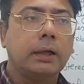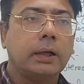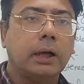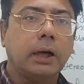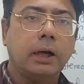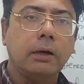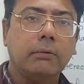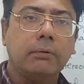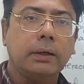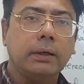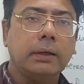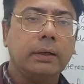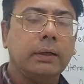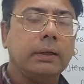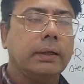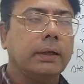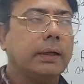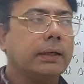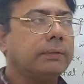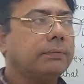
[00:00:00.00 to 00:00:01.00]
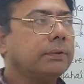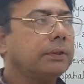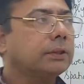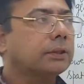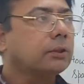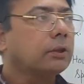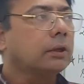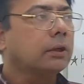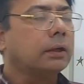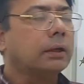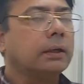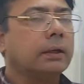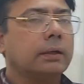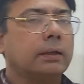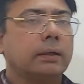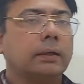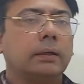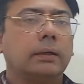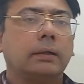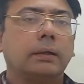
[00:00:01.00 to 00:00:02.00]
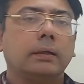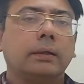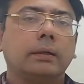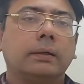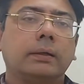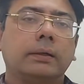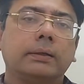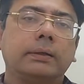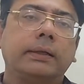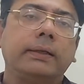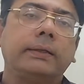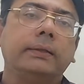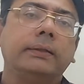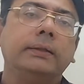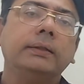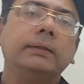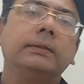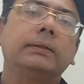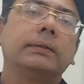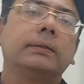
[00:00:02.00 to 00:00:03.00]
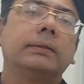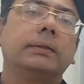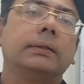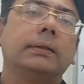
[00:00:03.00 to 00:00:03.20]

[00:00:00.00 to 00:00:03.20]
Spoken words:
However, as we saw that this